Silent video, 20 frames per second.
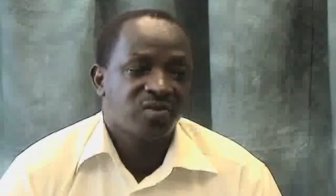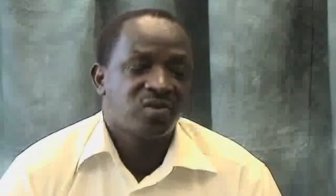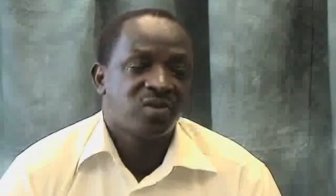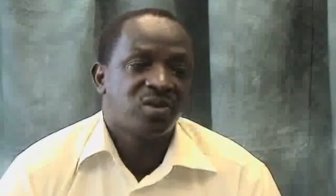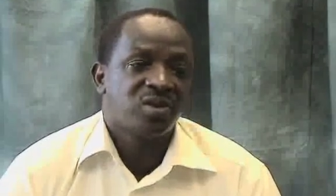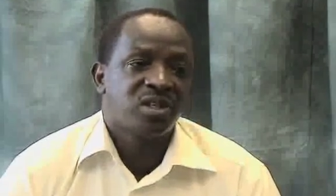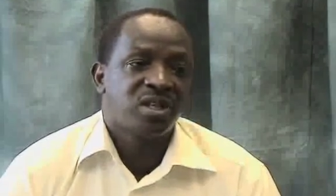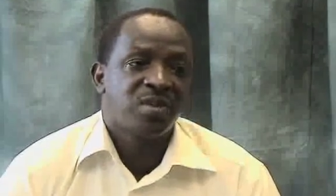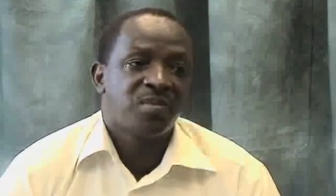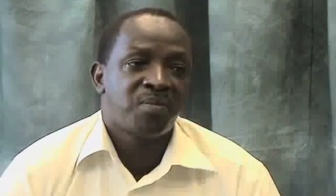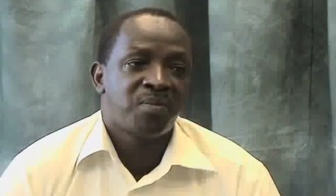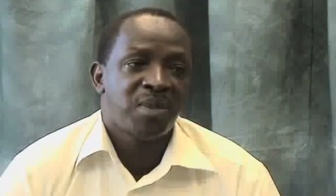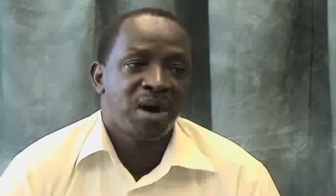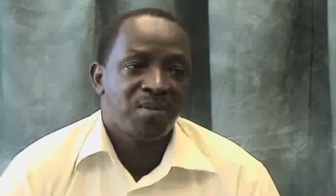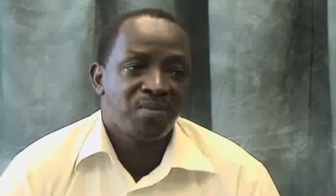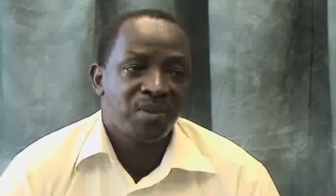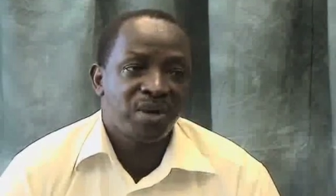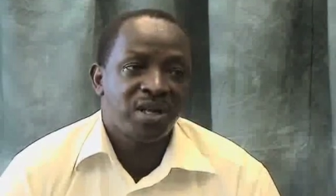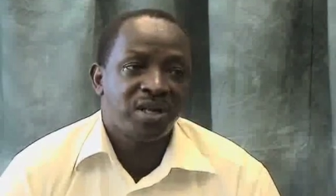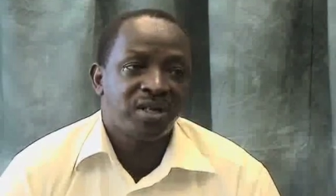for the
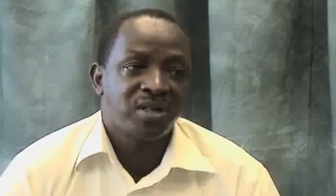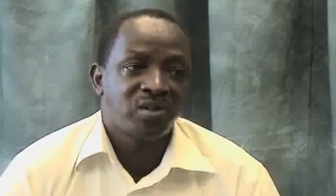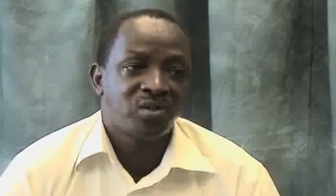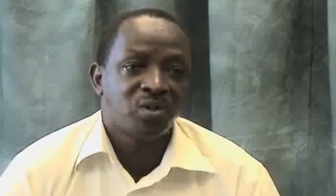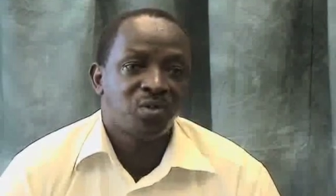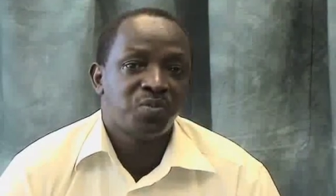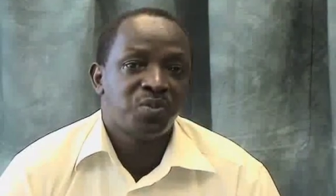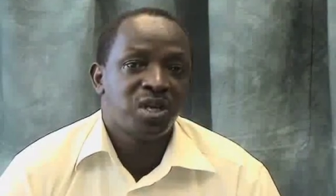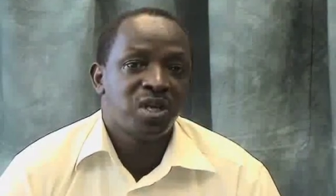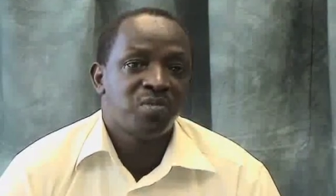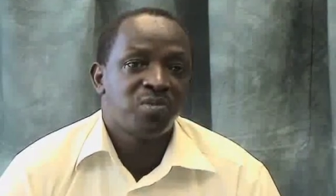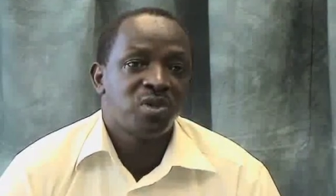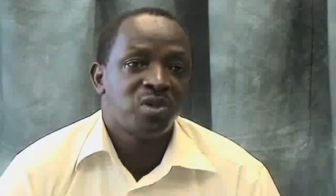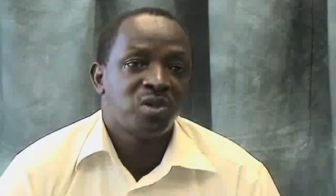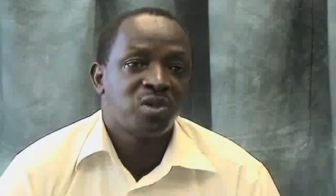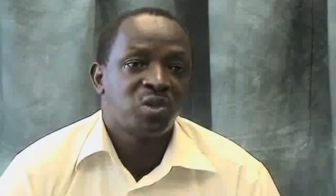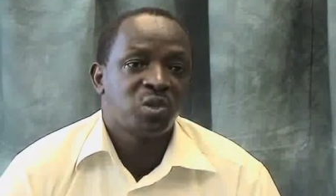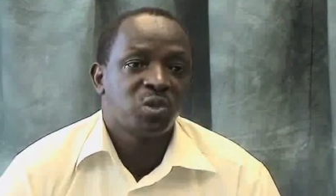public to be able